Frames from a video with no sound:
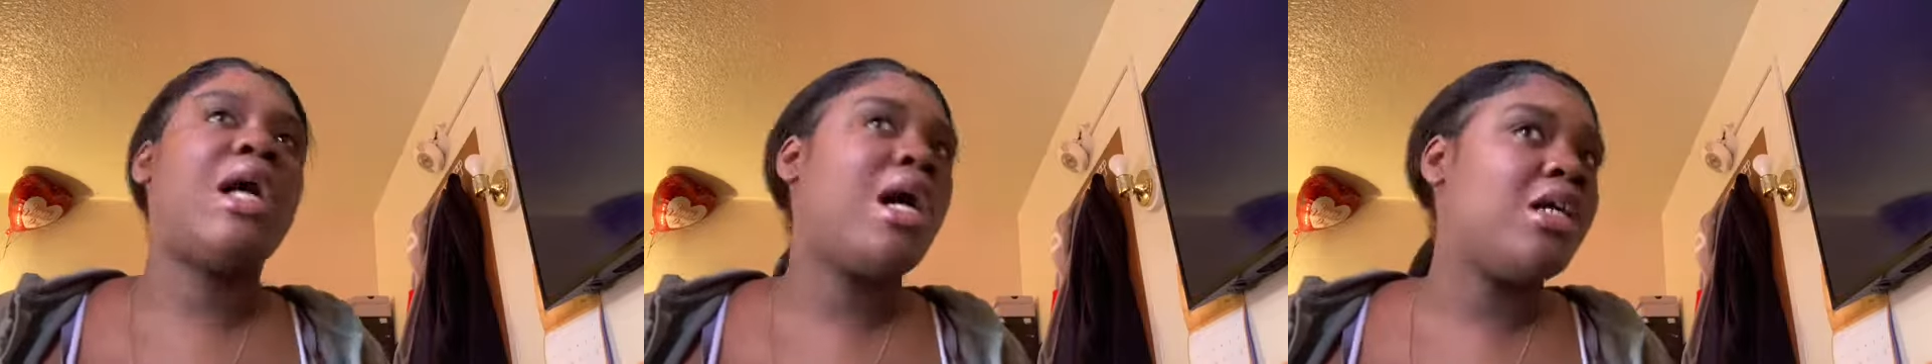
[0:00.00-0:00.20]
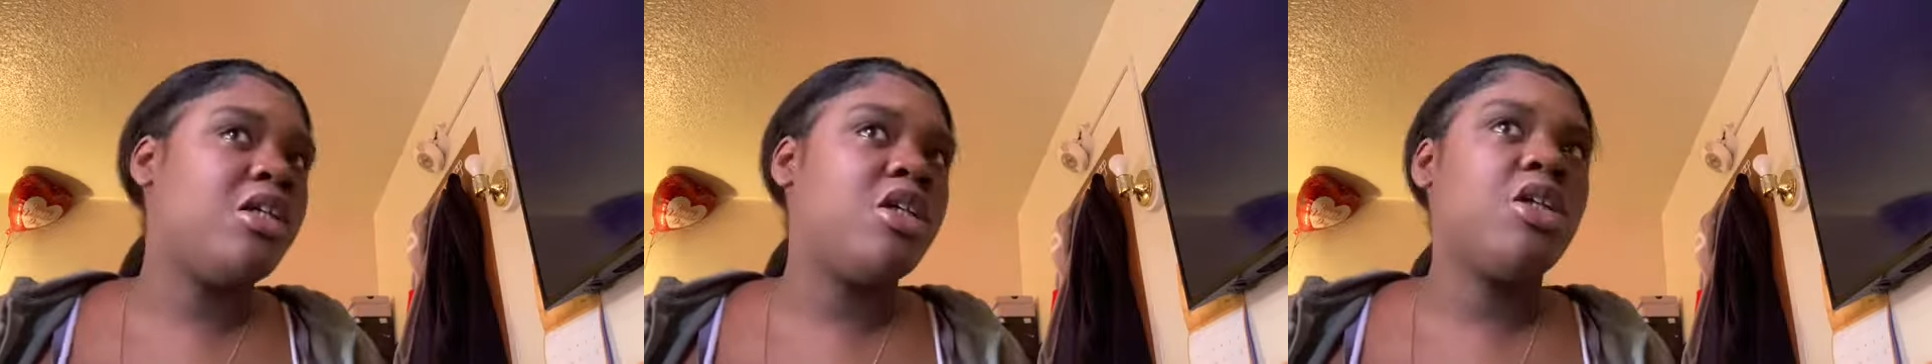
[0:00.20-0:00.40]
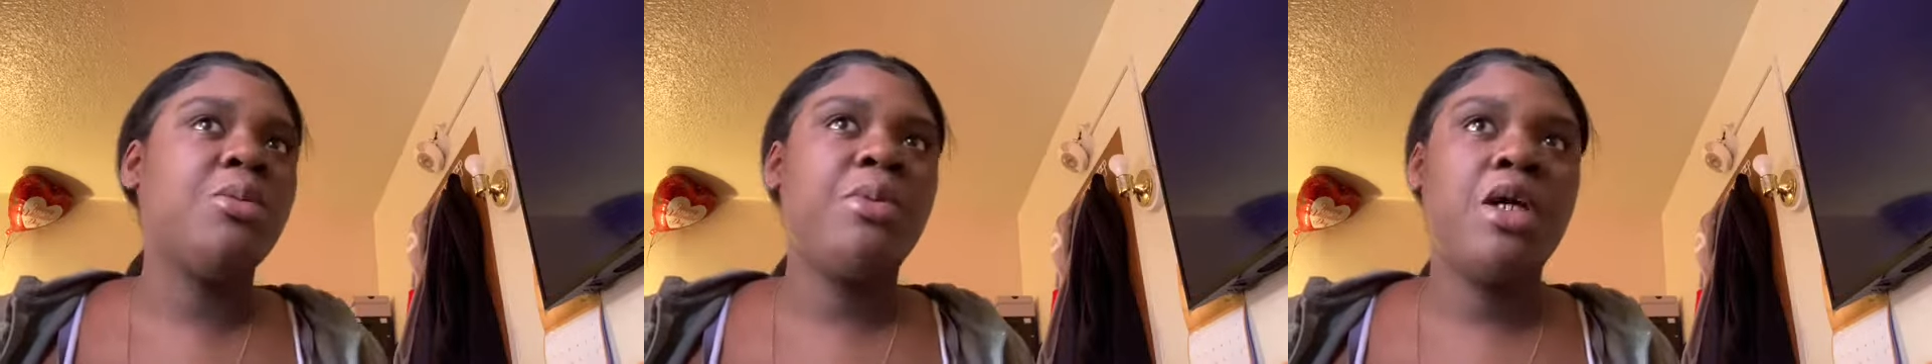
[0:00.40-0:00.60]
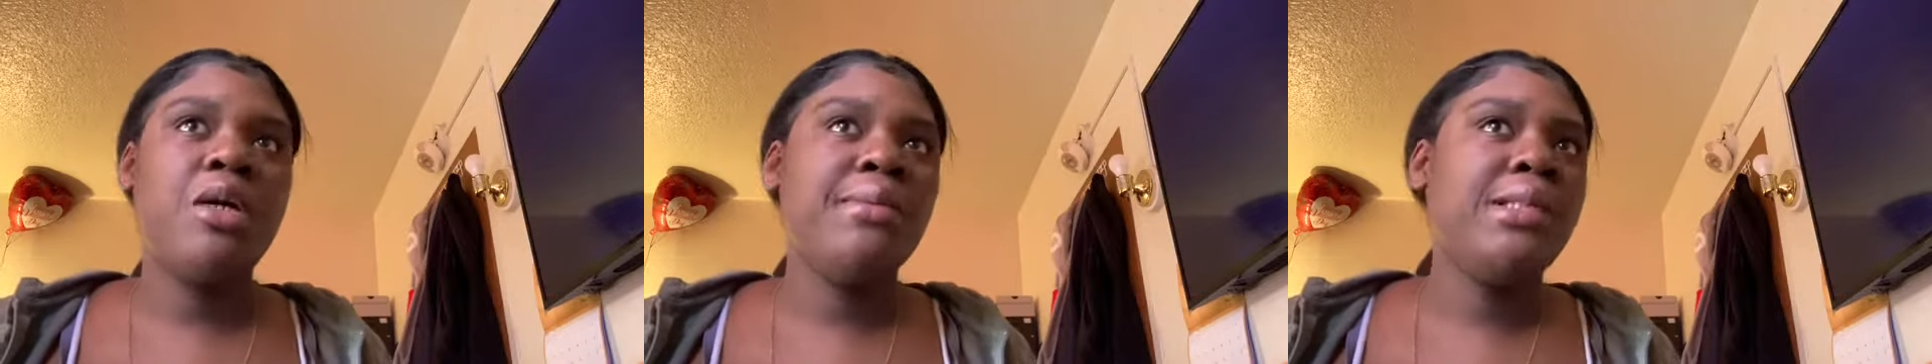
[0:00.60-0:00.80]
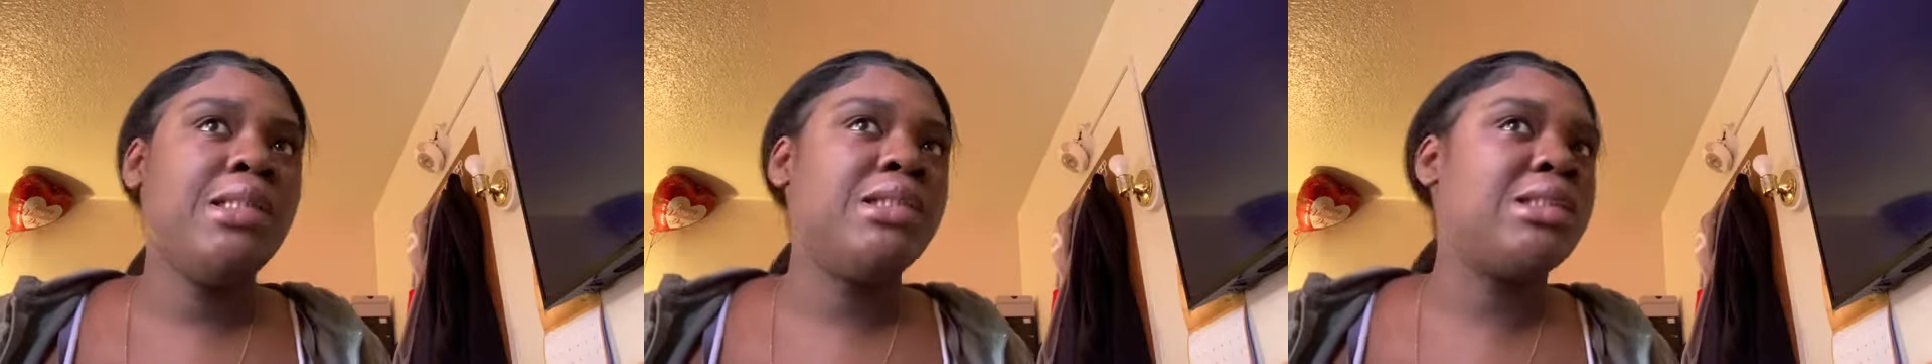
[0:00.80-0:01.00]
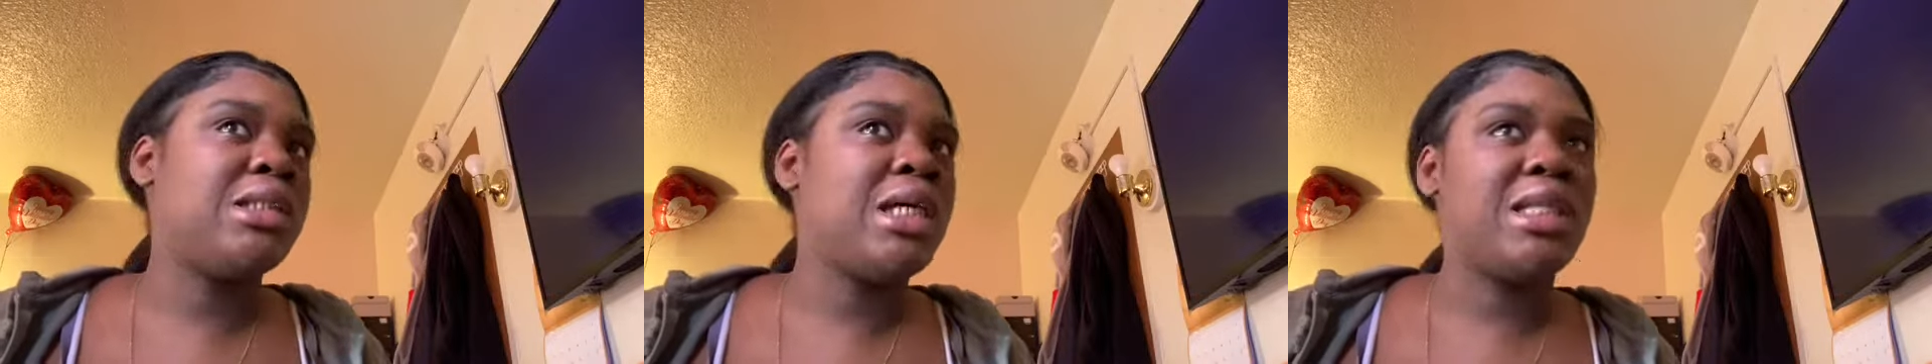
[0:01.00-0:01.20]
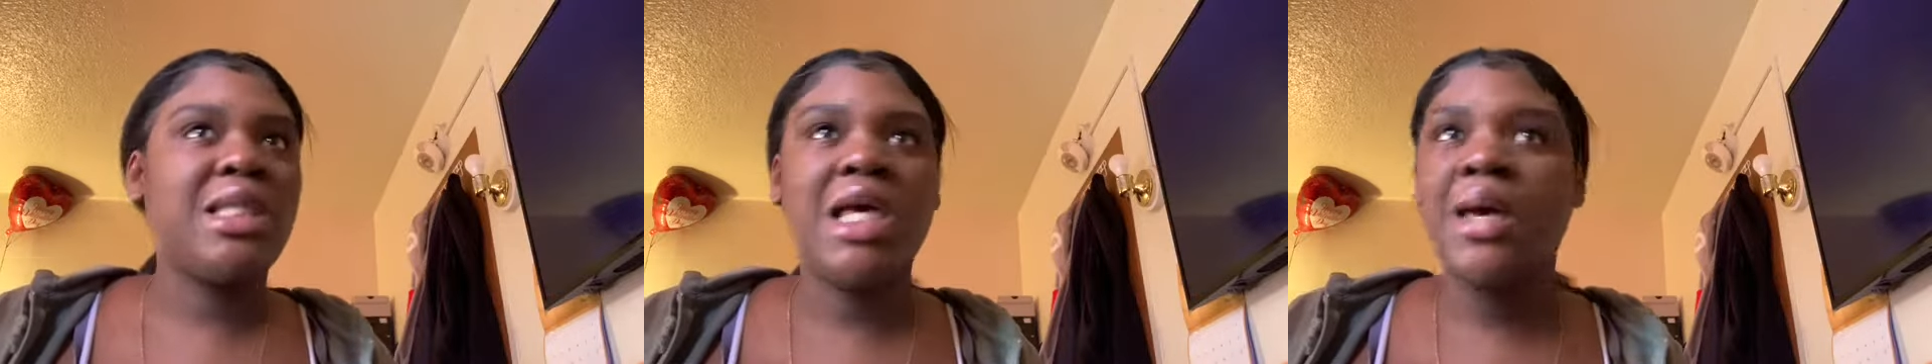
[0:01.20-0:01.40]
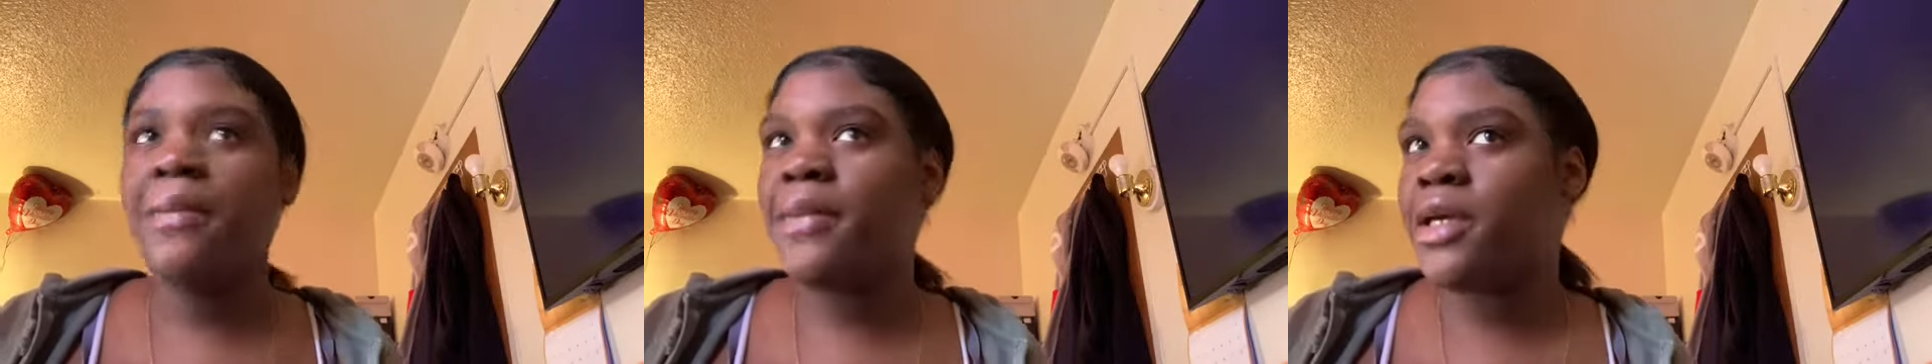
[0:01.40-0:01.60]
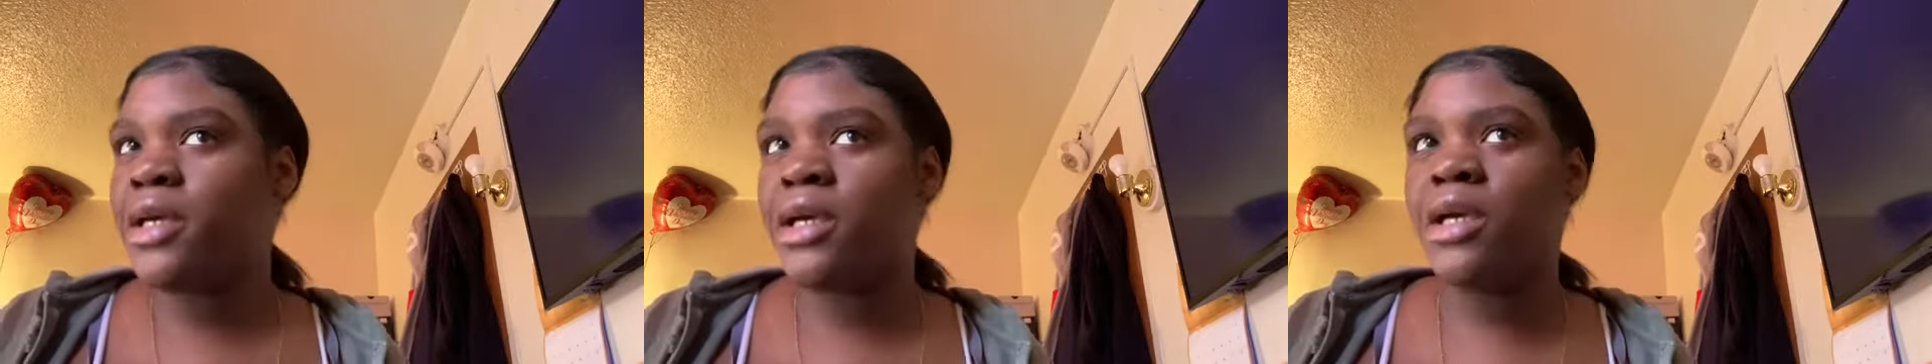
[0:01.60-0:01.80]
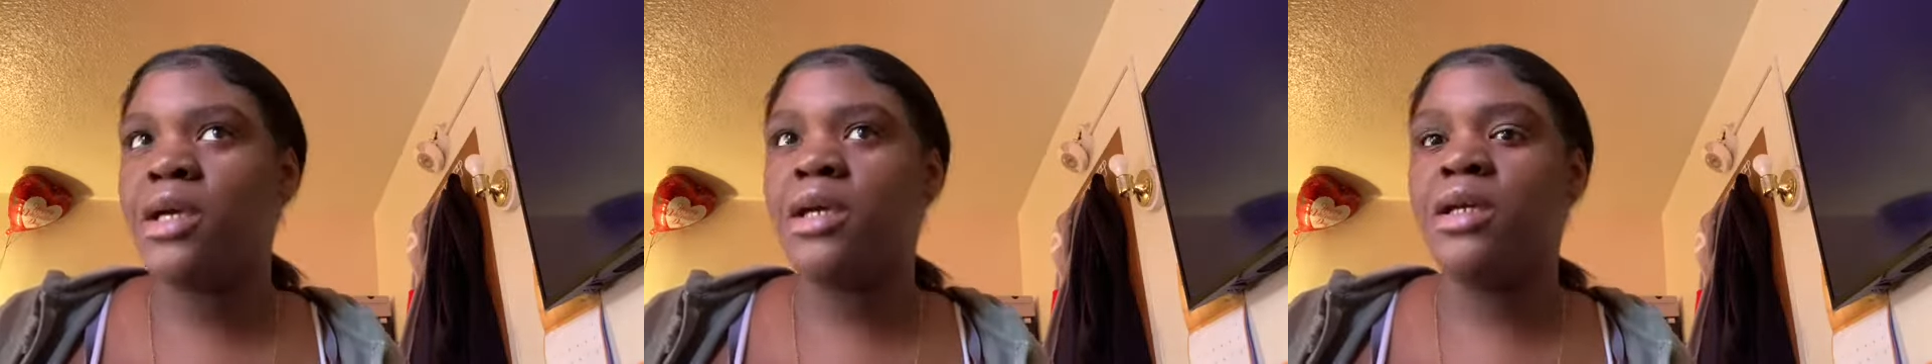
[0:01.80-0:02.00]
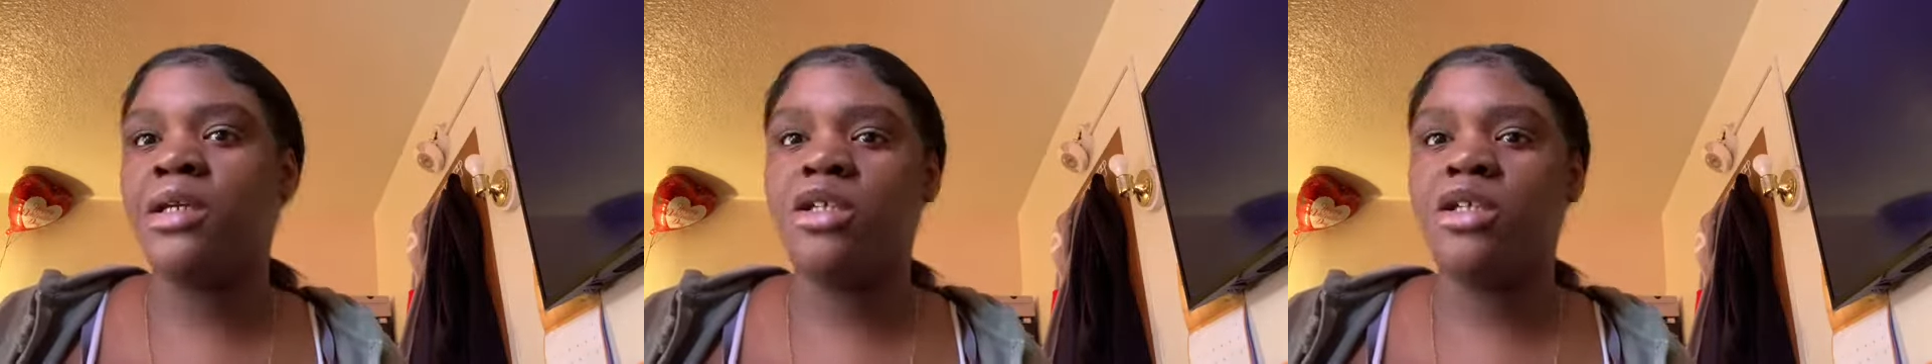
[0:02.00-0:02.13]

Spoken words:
your apartment is not that big,